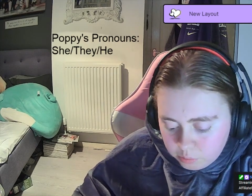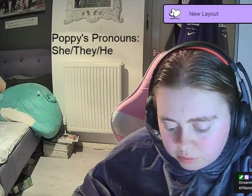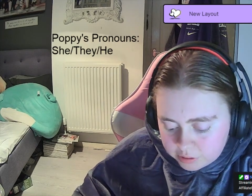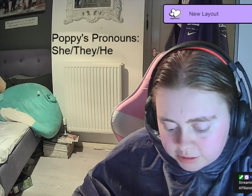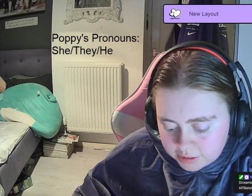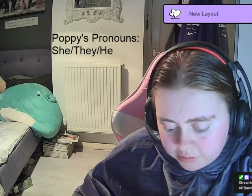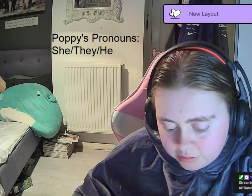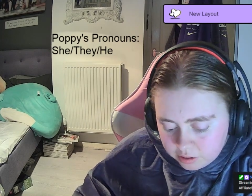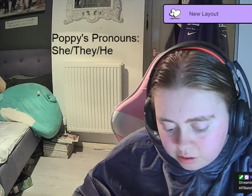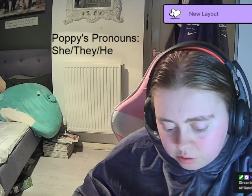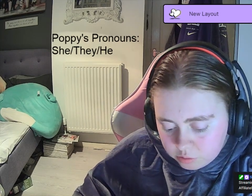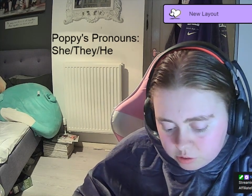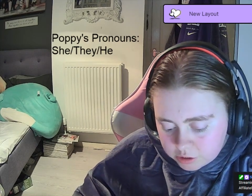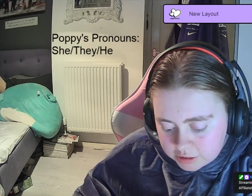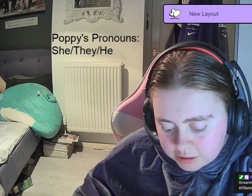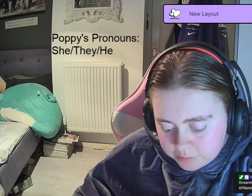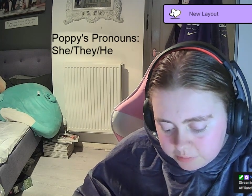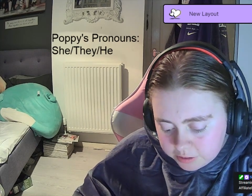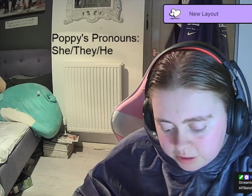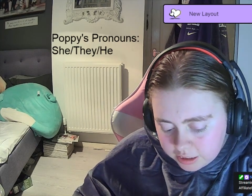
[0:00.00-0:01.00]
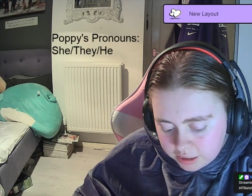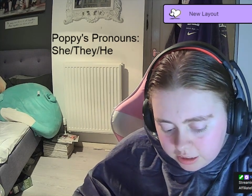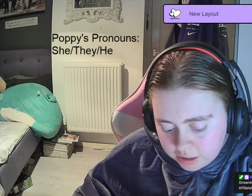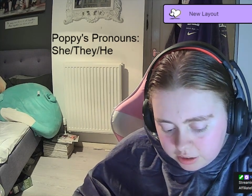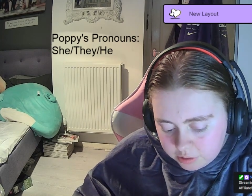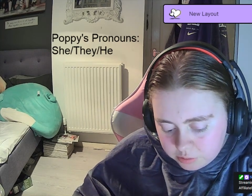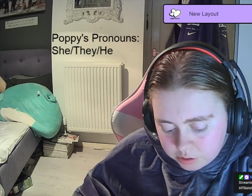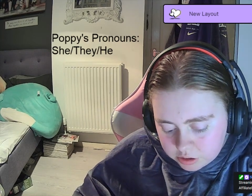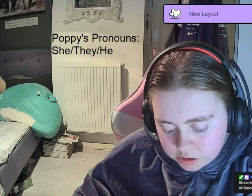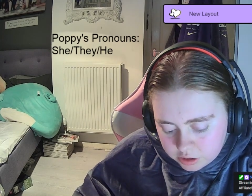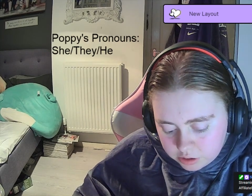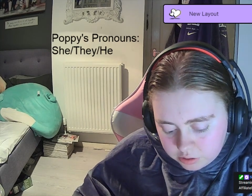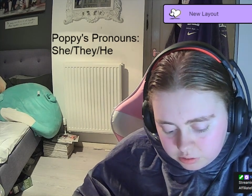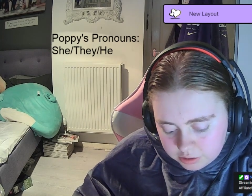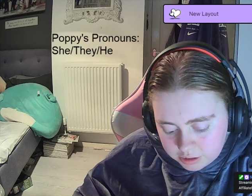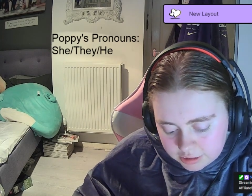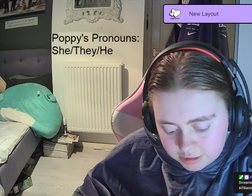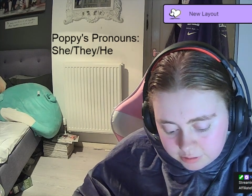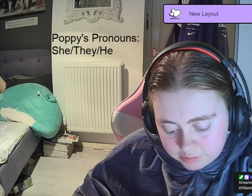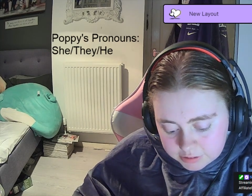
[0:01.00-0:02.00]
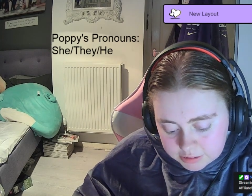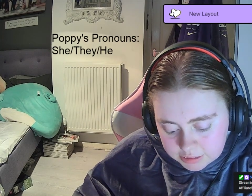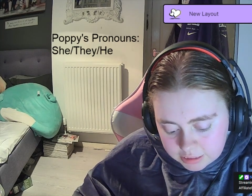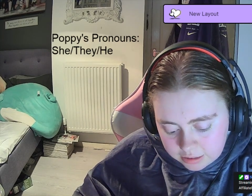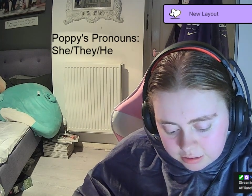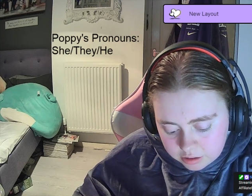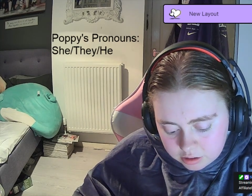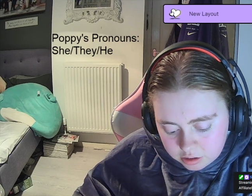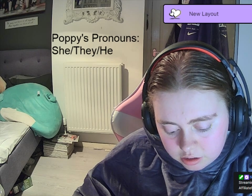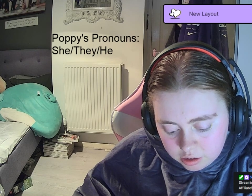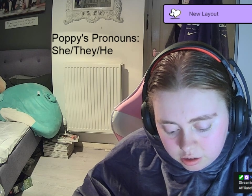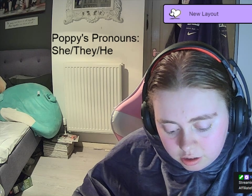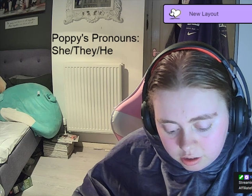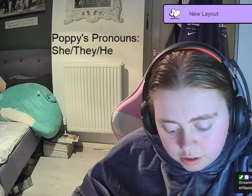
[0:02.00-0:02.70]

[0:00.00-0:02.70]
Whatever, whatever they would do, they did it together.